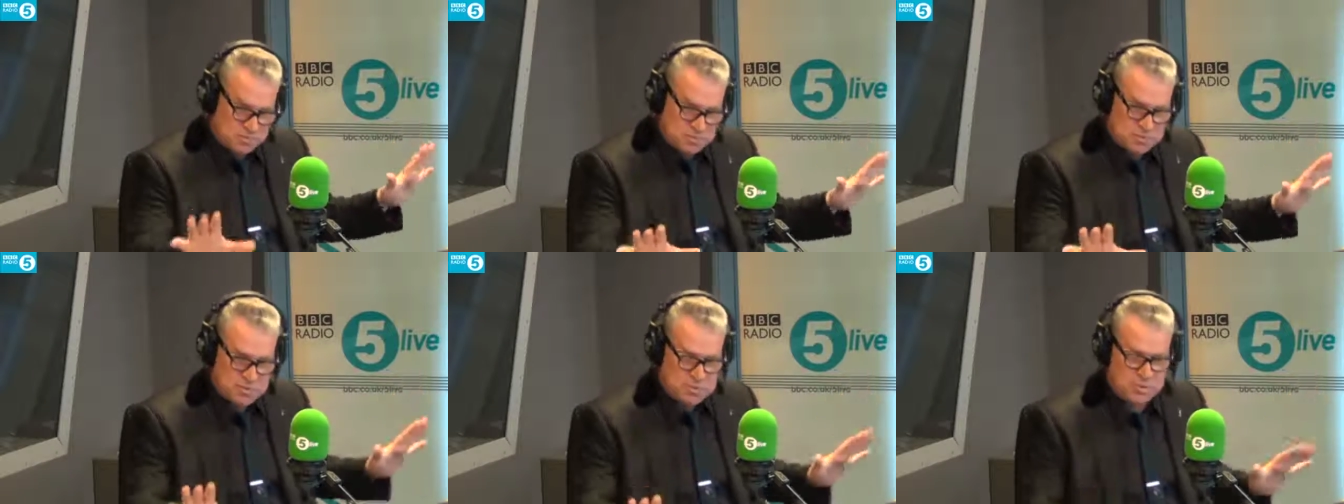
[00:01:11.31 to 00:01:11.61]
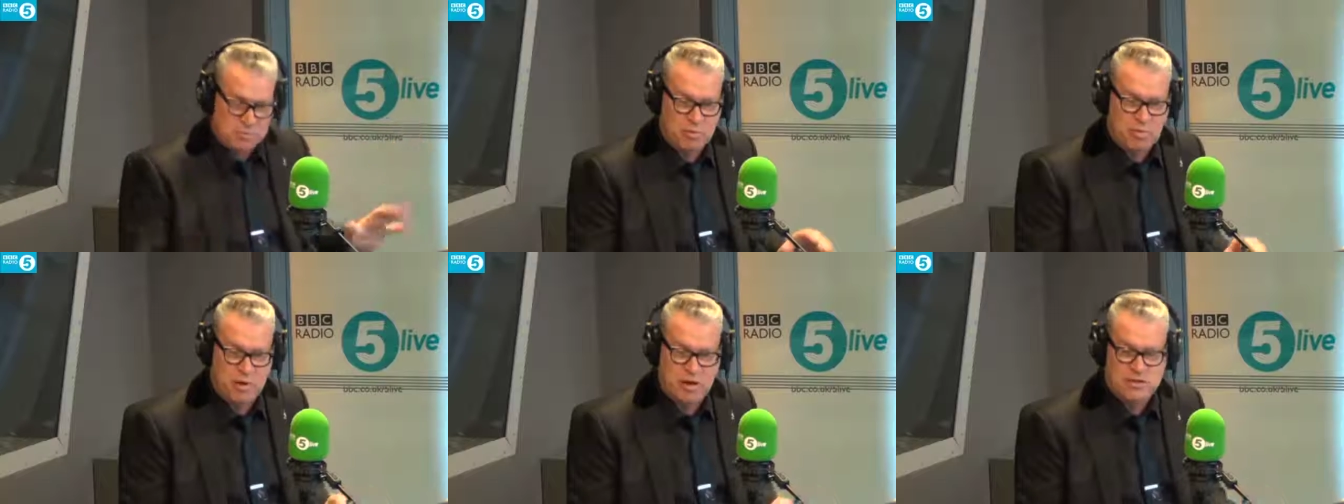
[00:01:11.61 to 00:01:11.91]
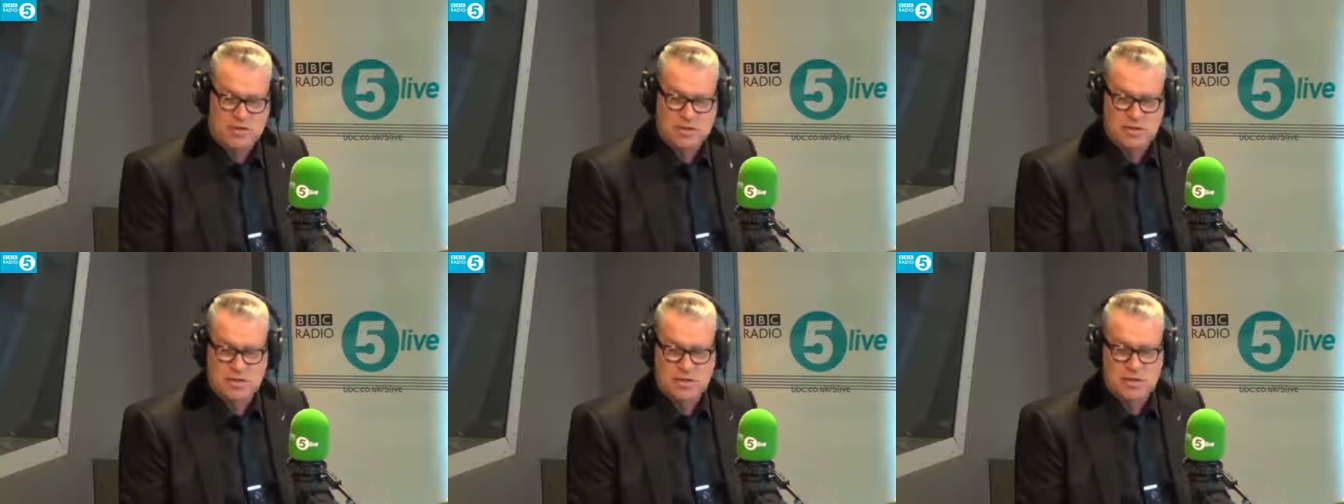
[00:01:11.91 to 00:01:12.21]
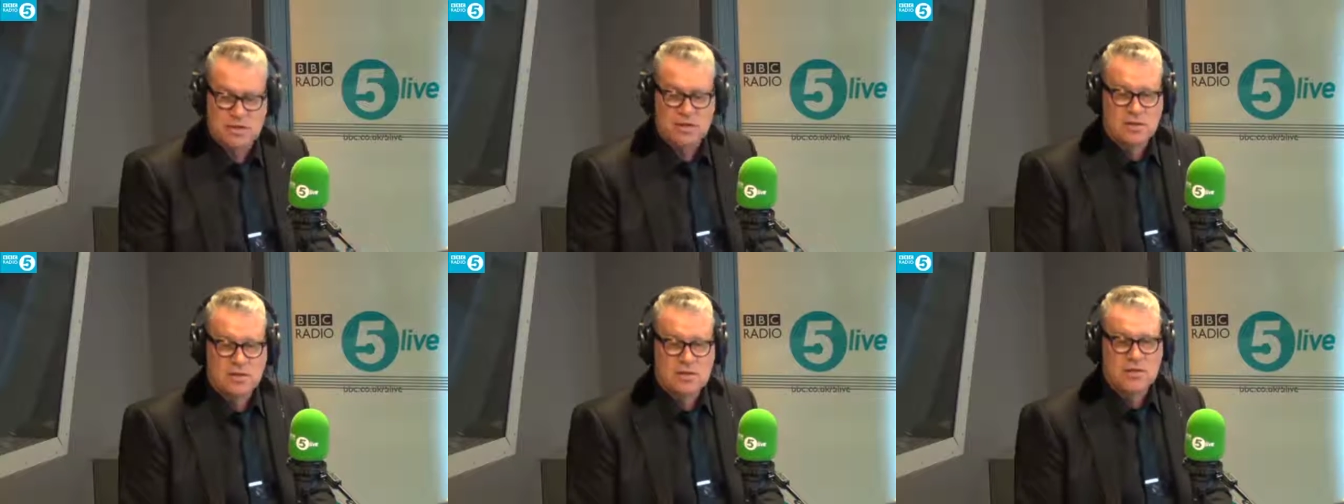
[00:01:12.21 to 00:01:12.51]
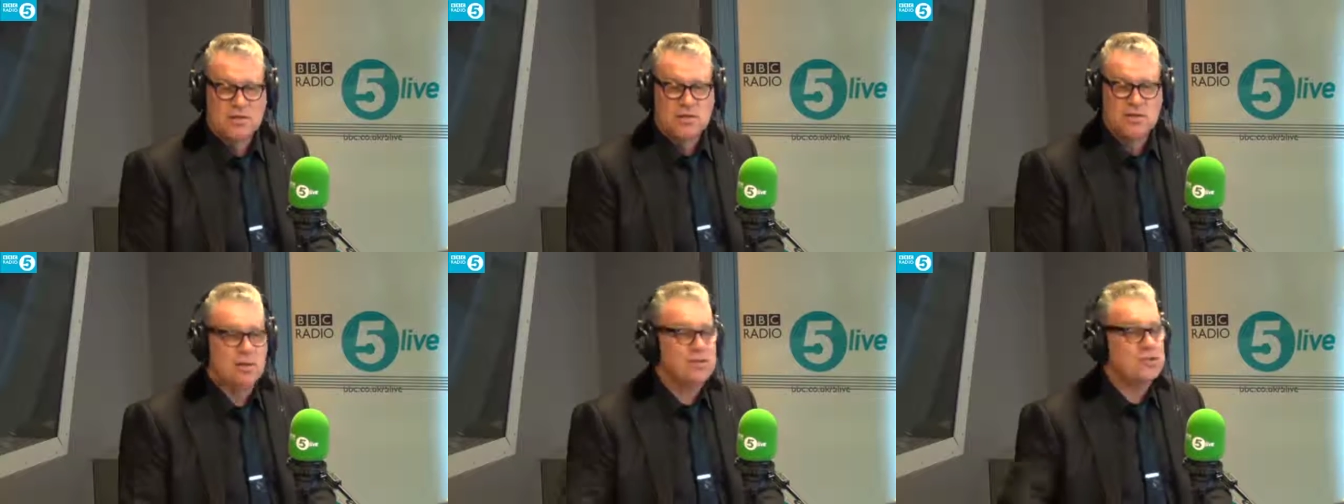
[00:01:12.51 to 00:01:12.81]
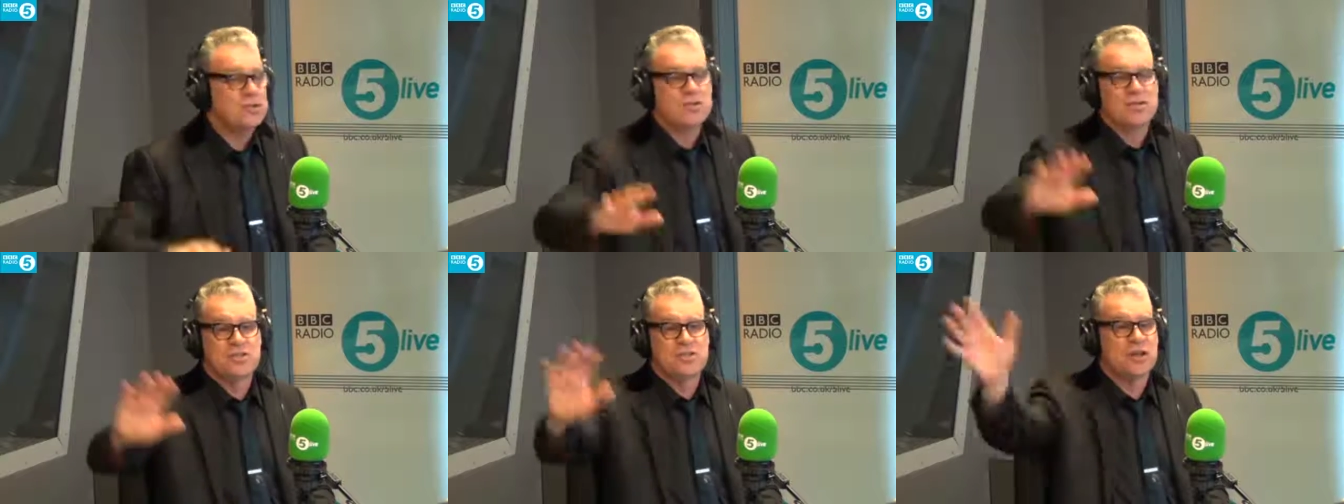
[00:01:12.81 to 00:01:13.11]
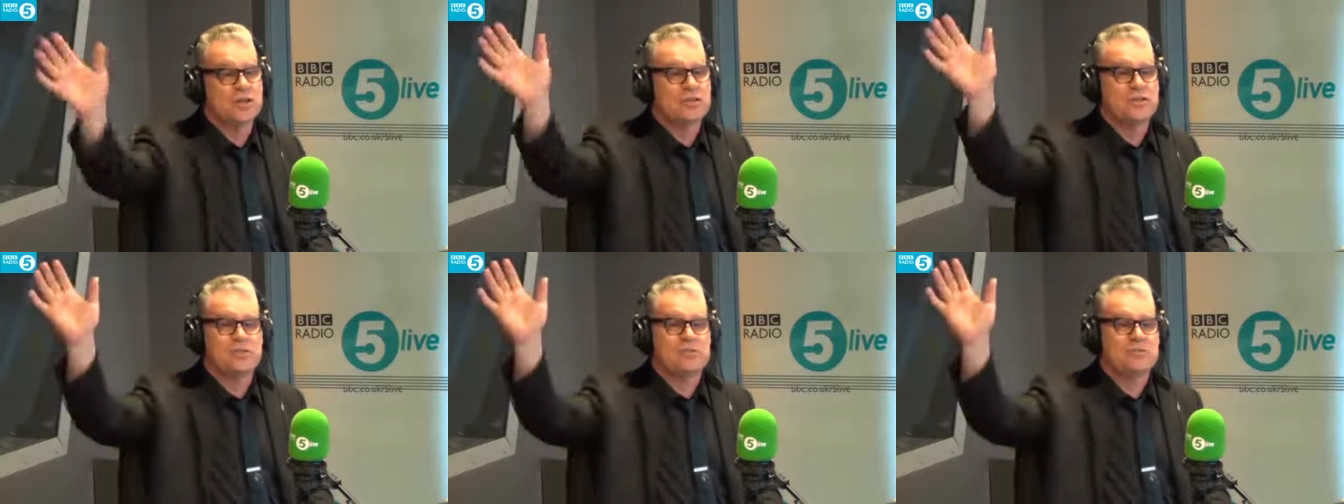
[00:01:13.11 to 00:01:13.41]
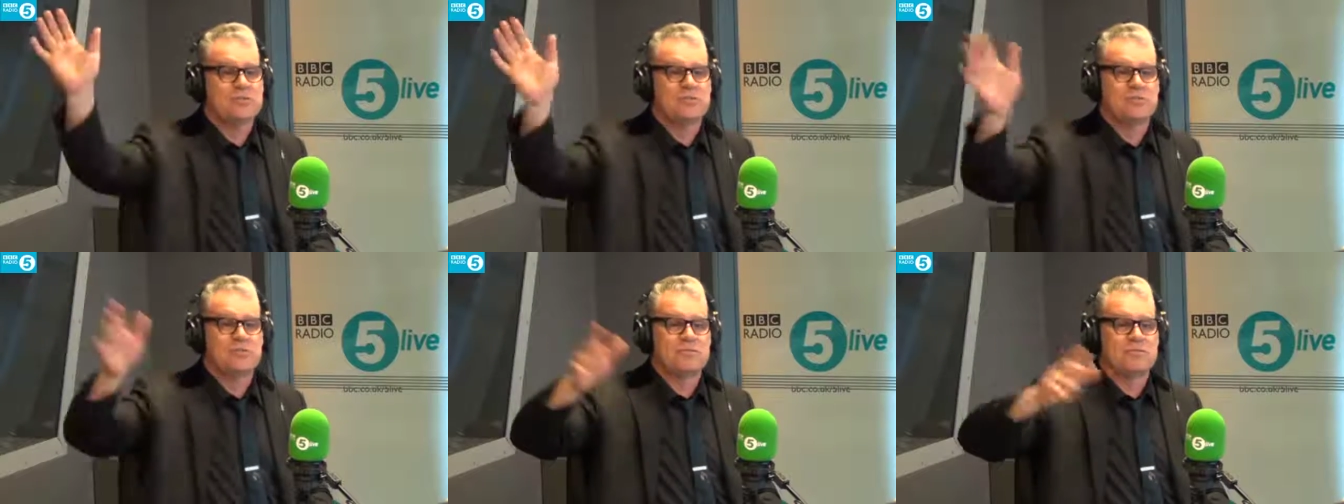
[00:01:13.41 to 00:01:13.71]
suppressed so she decides